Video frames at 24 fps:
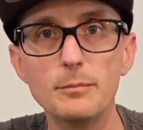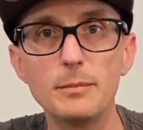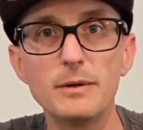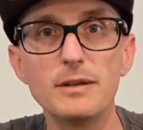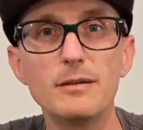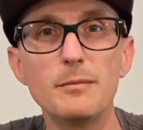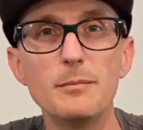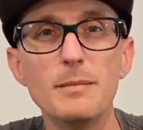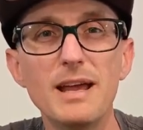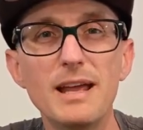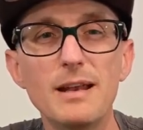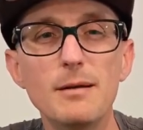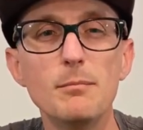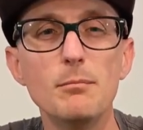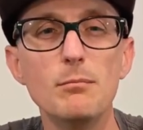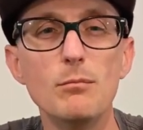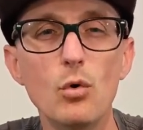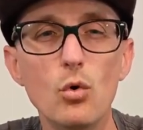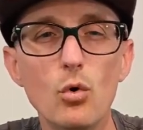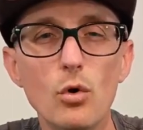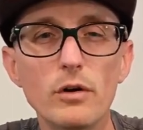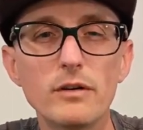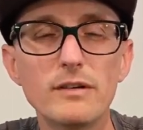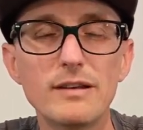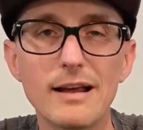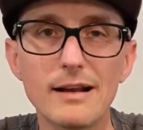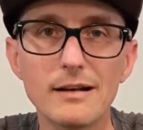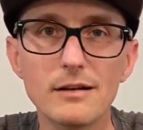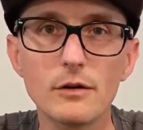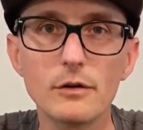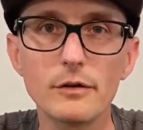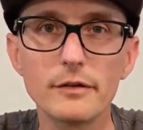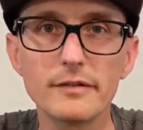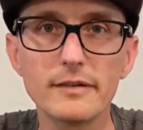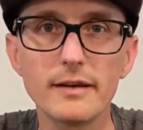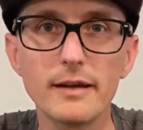but demand more
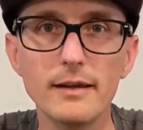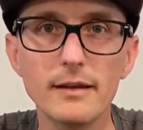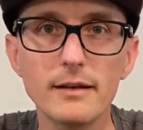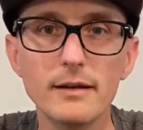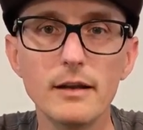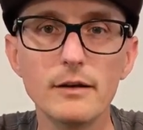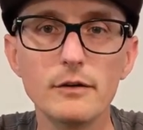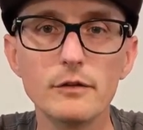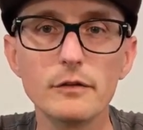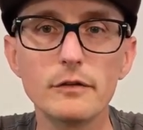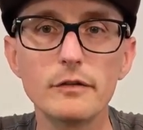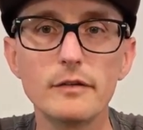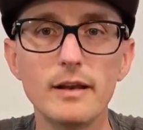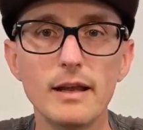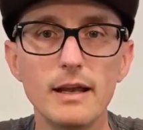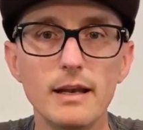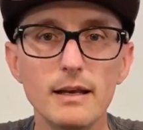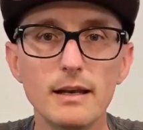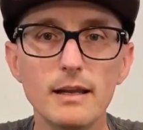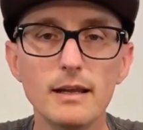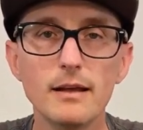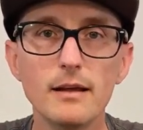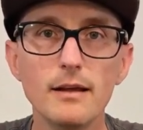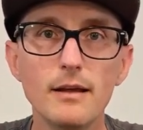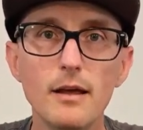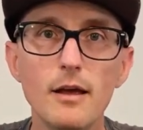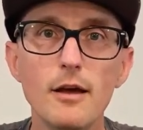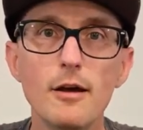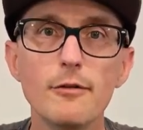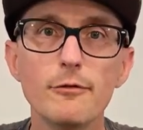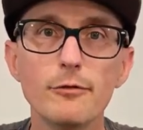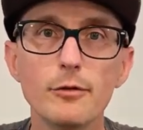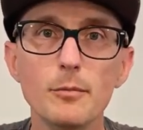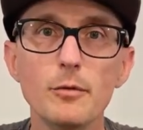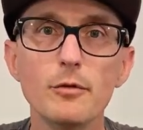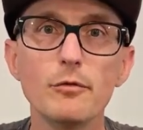technical skill and understanding
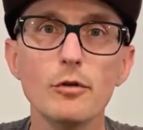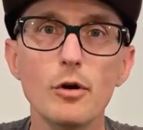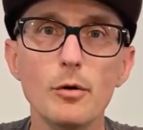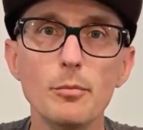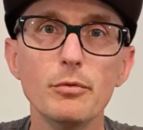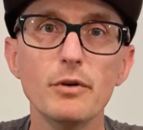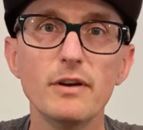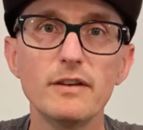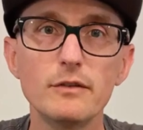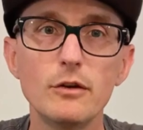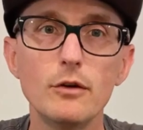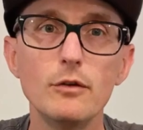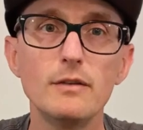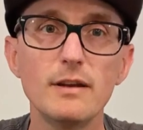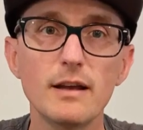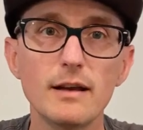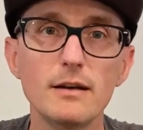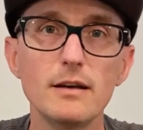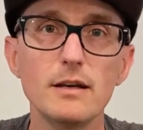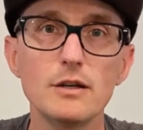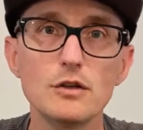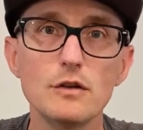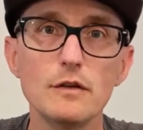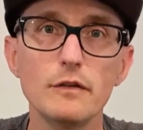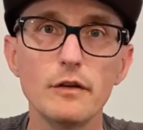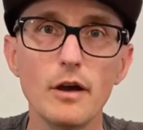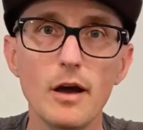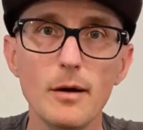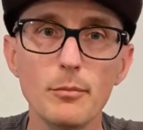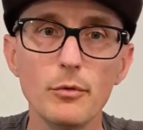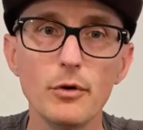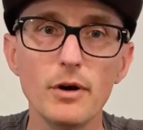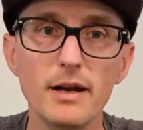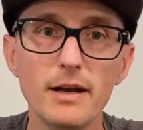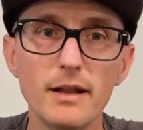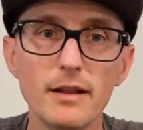from the rope rescue technicians
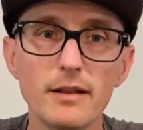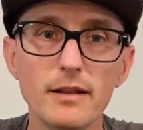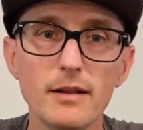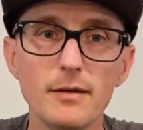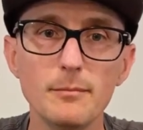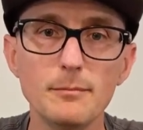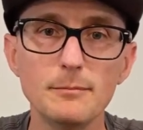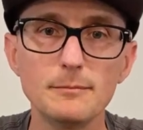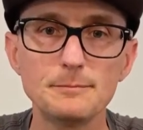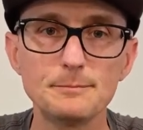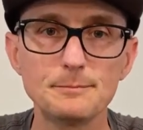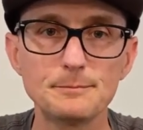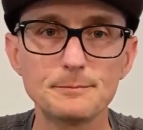operating them.